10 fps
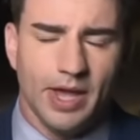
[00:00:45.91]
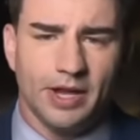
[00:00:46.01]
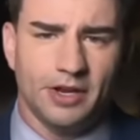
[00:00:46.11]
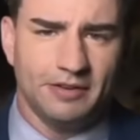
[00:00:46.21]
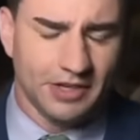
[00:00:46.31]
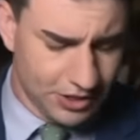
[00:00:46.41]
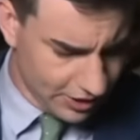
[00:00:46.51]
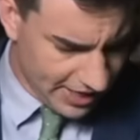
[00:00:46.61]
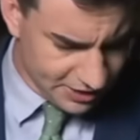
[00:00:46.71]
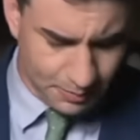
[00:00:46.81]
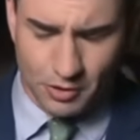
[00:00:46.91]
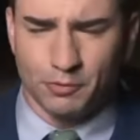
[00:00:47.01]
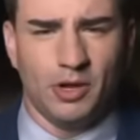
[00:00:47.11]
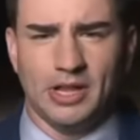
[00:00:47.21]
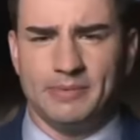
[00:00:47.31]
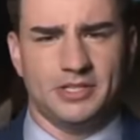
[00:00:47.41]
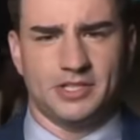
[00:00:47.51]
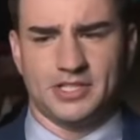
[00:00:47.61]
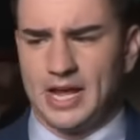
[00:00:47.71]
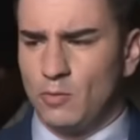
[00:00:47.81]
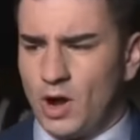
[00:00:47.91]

Hey, good evening to you guys both. Well, let me just say,